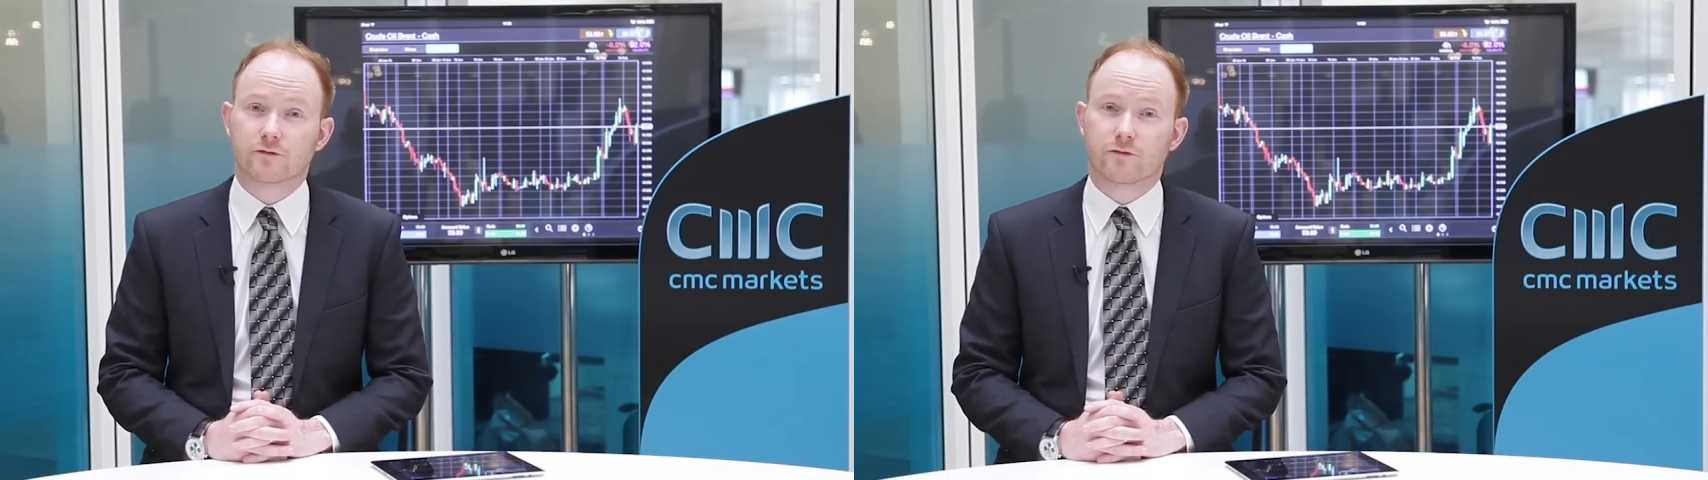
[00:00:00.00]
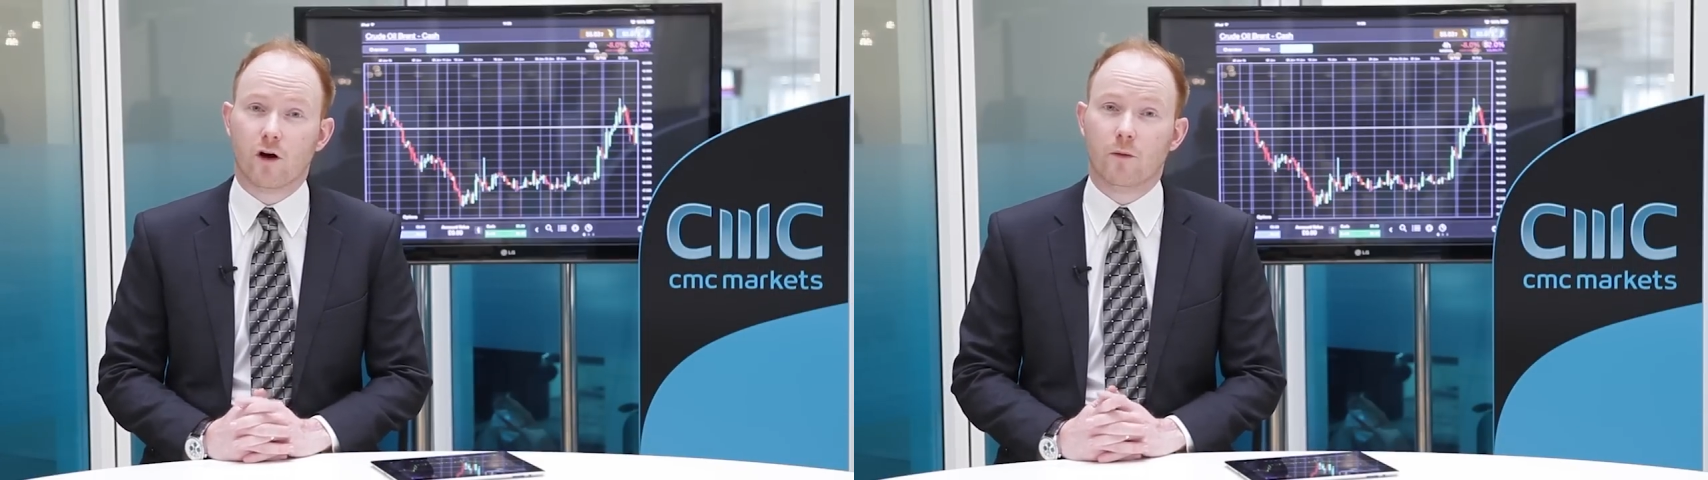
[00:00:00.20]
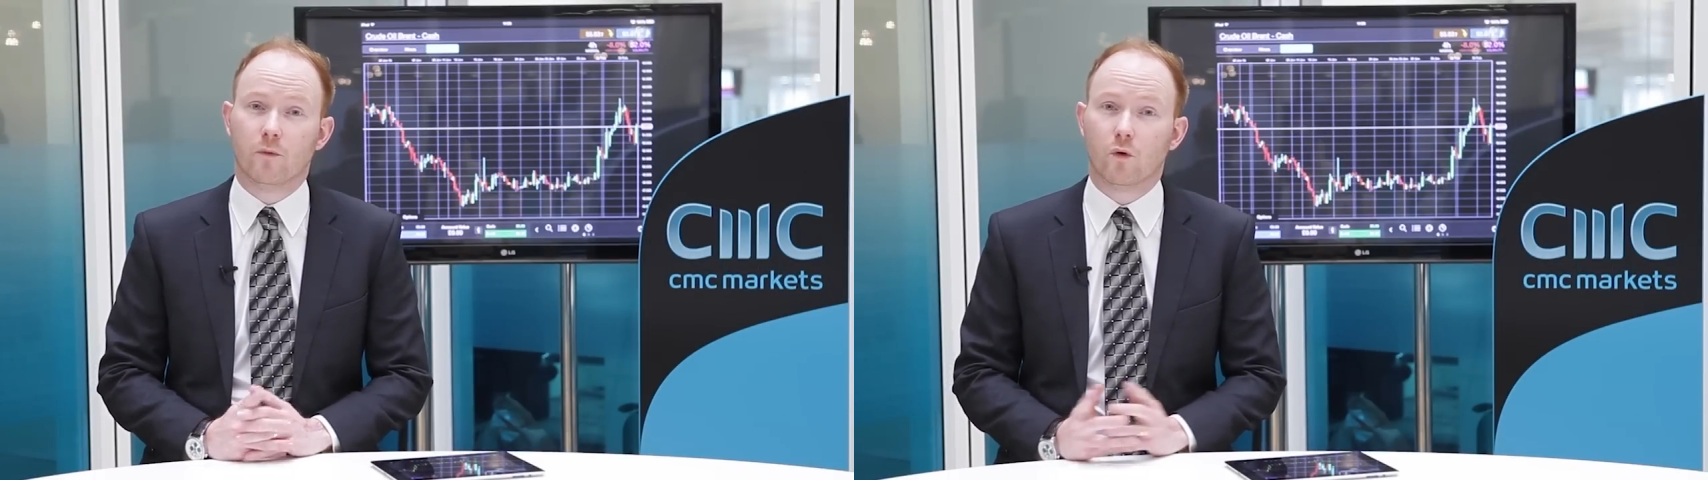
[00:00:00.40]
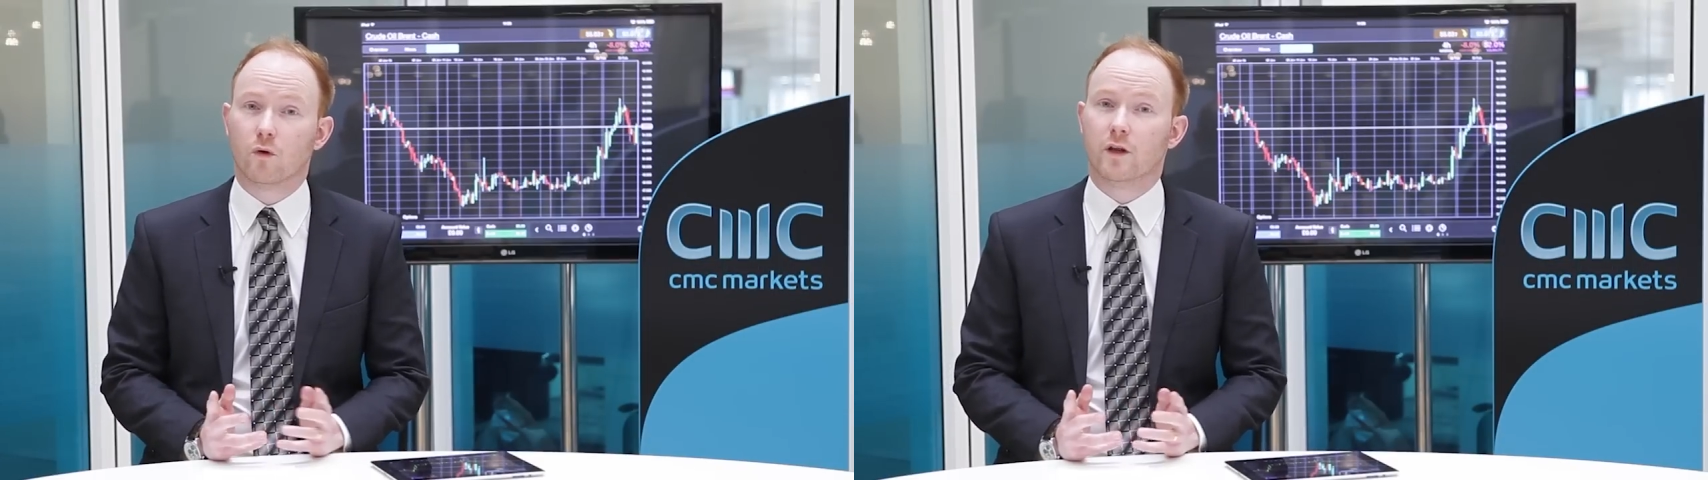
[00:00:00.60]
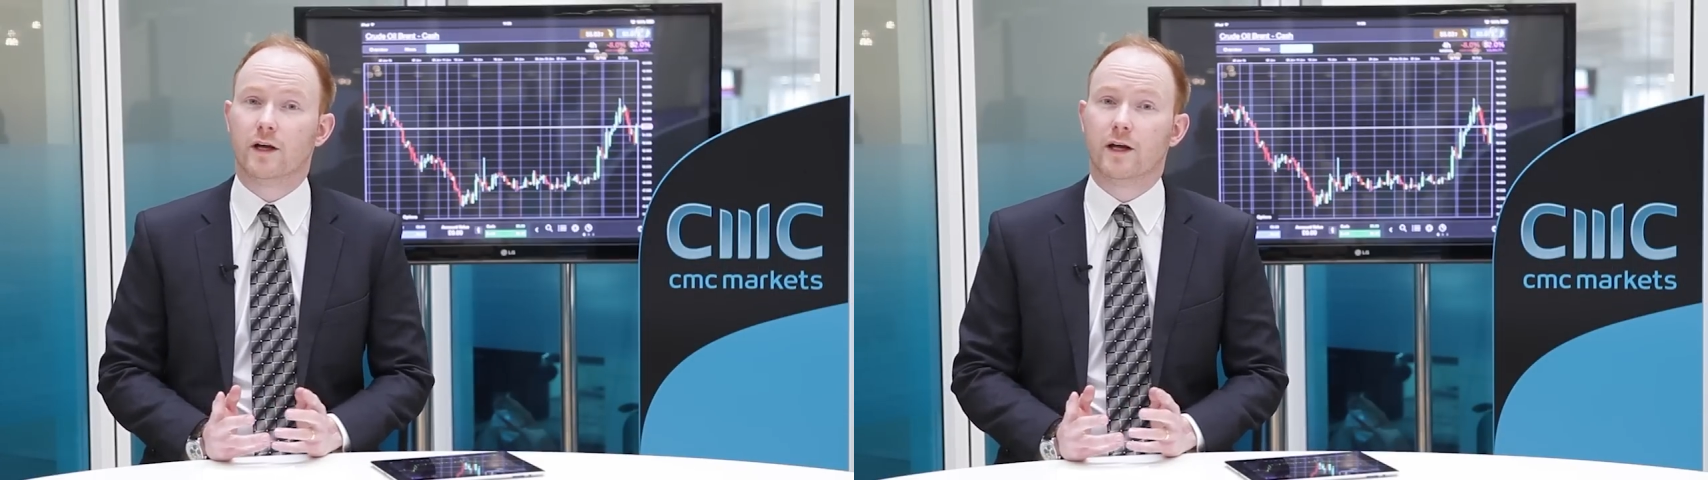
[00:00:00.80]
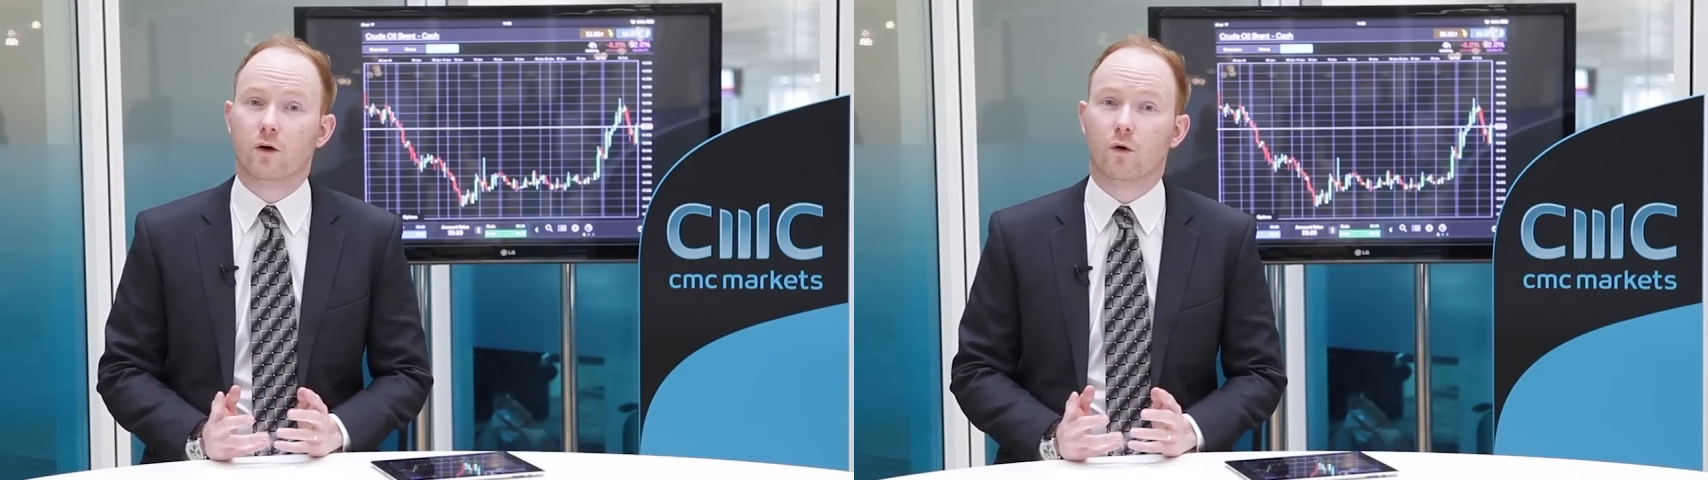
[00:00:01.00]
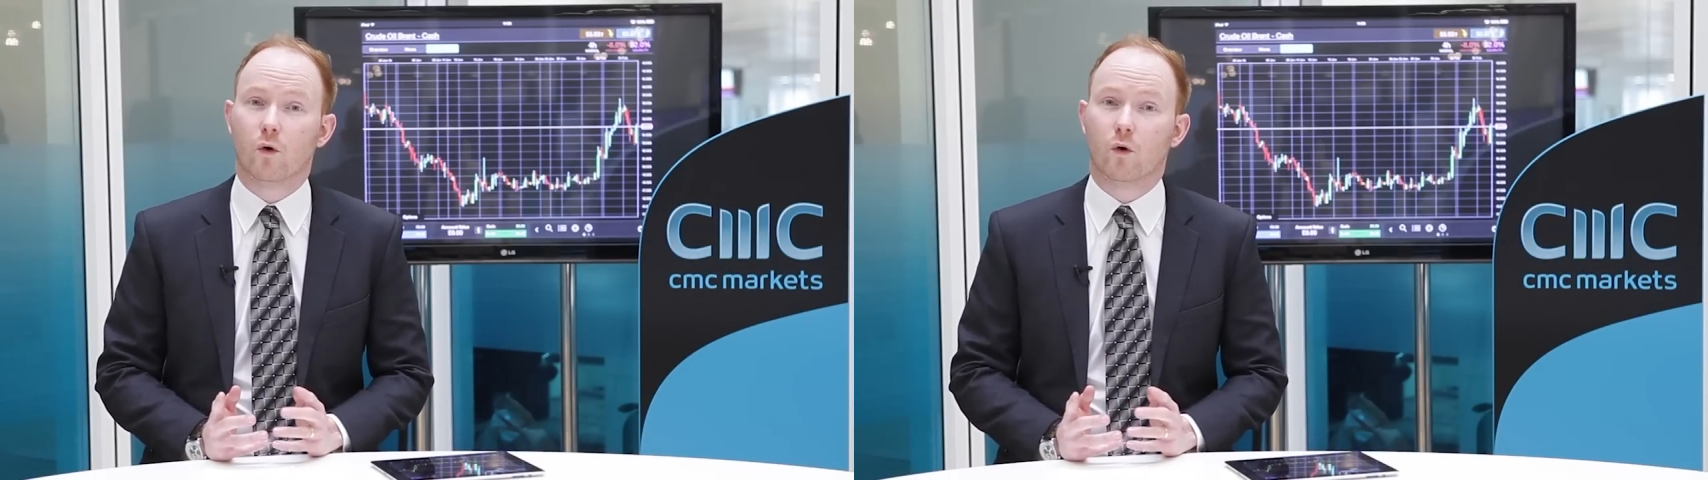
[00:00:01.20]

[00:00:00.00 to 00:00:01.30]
from all the